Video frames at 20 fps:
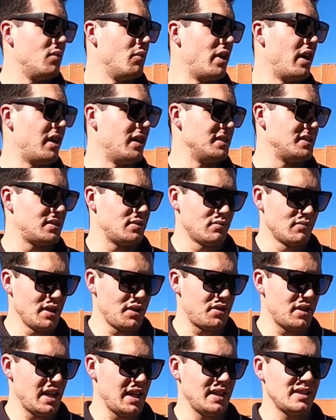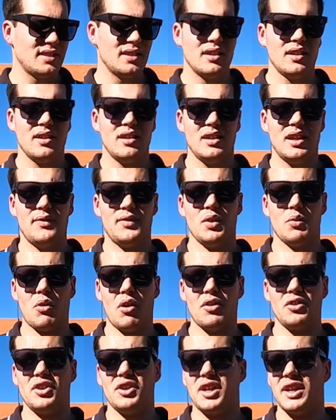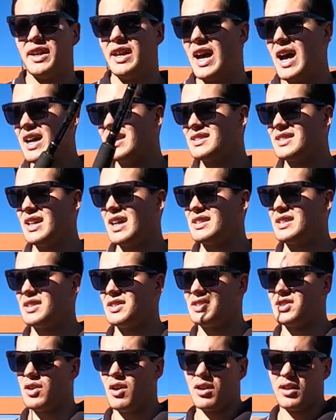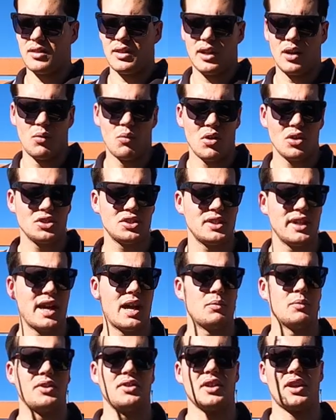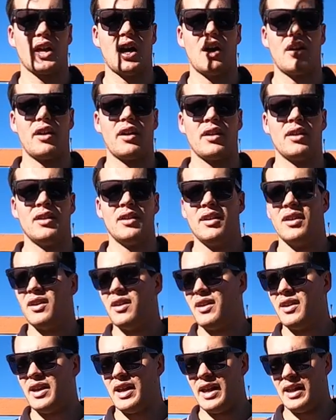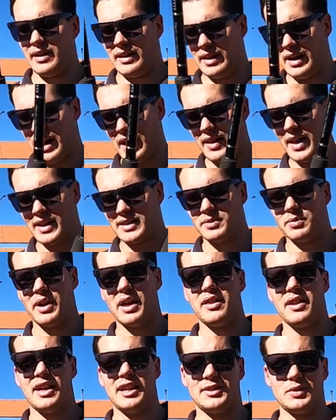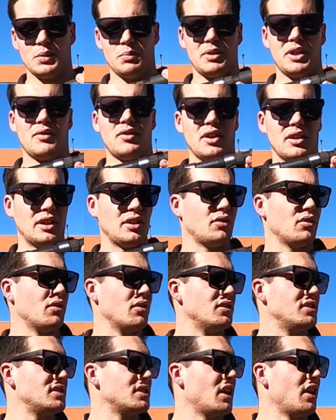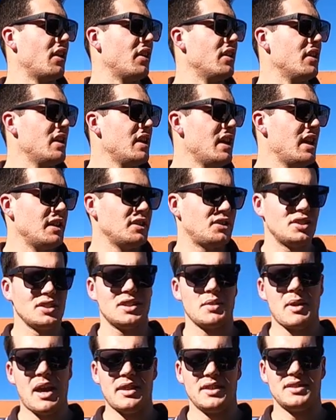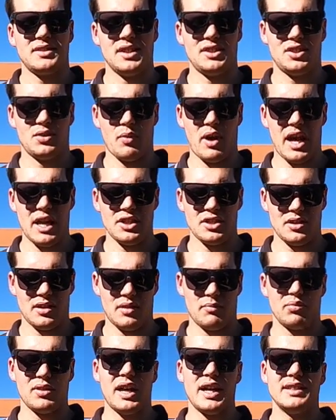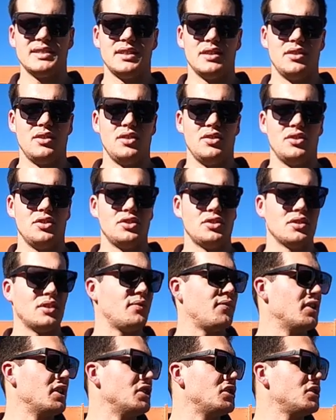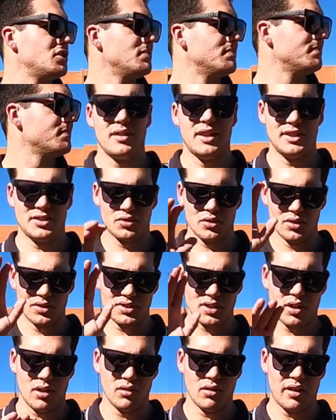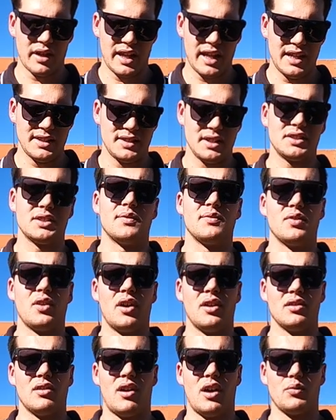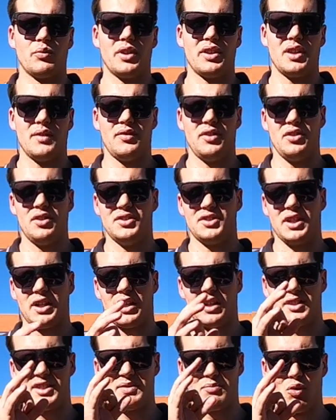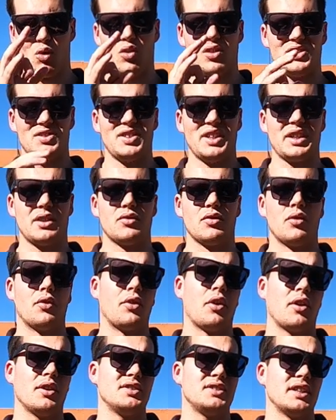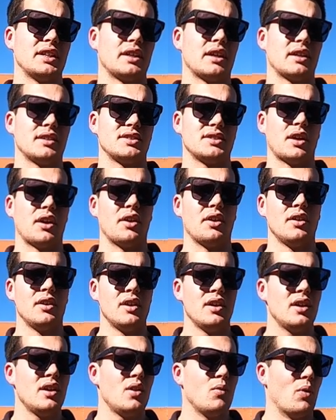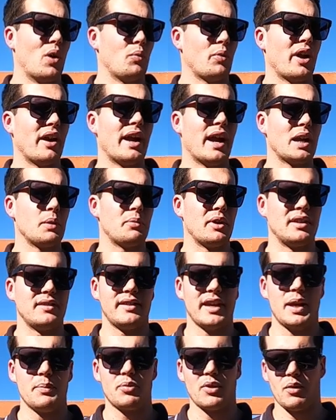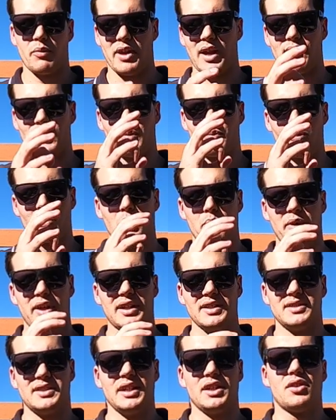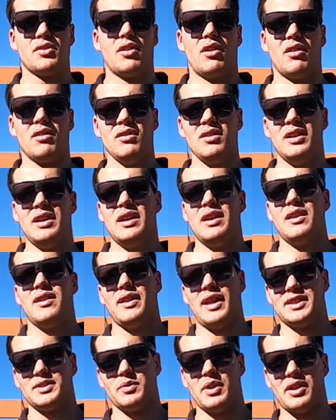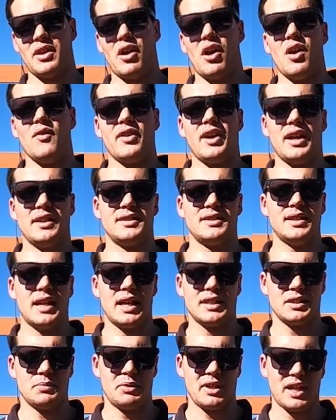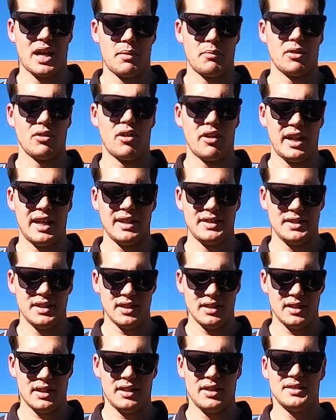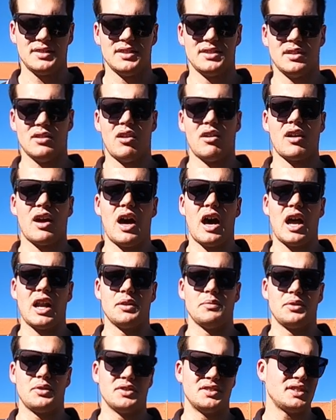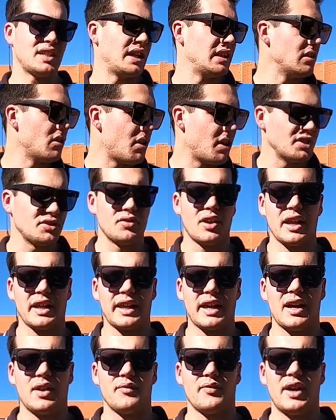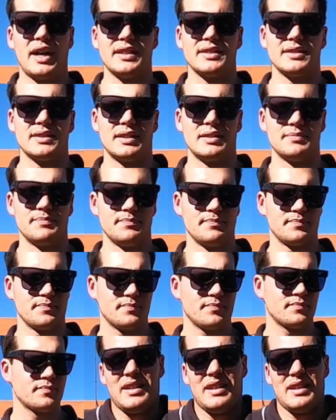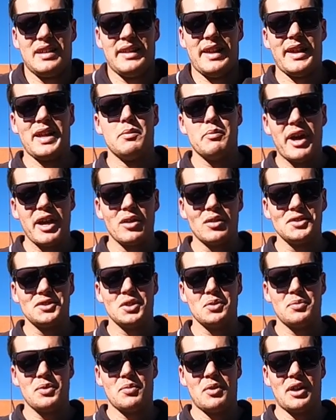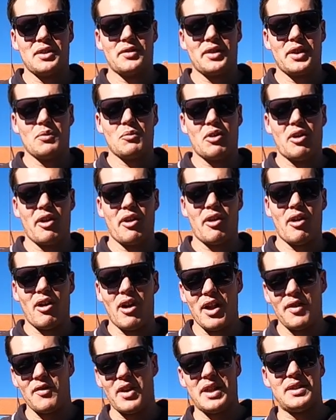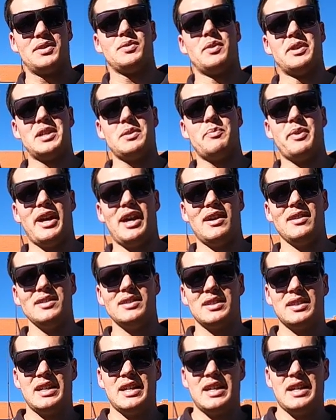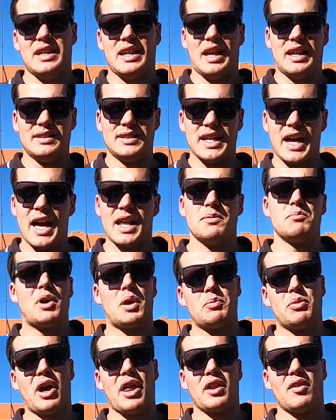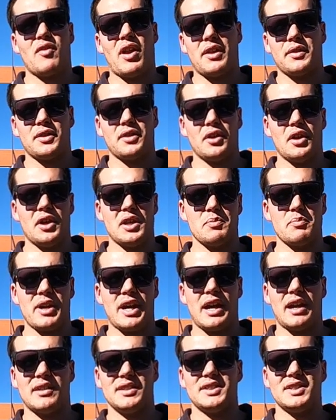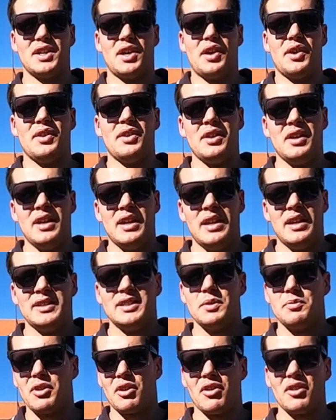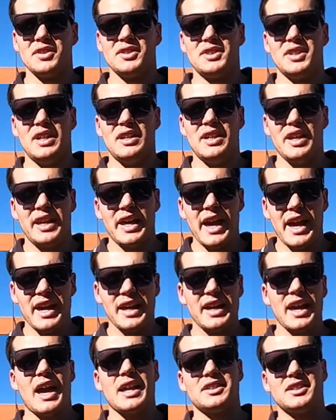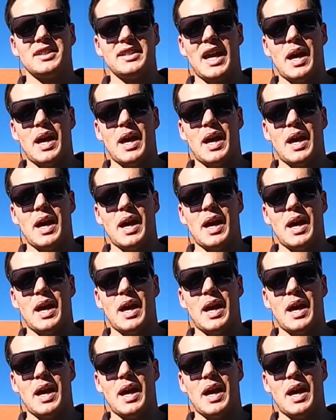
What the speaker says: Whereas with these, if you want, you can cast it out to the side and let it wash down with the current. And that's where these would be really good. So it's just about the situation and place that you usually fish. These are also a lot easier to float line with if you're using a smaller sinker or no sinker. So when we're out a bit deeper and we have to put a bigger sinker on, that's where the overheads start to become a lot easier. And this is a lot harder because that line's running out faster. Now, you may also be wondering why I run 20 pound and Dad and my brother run 30 pound. So to be honest, you can catch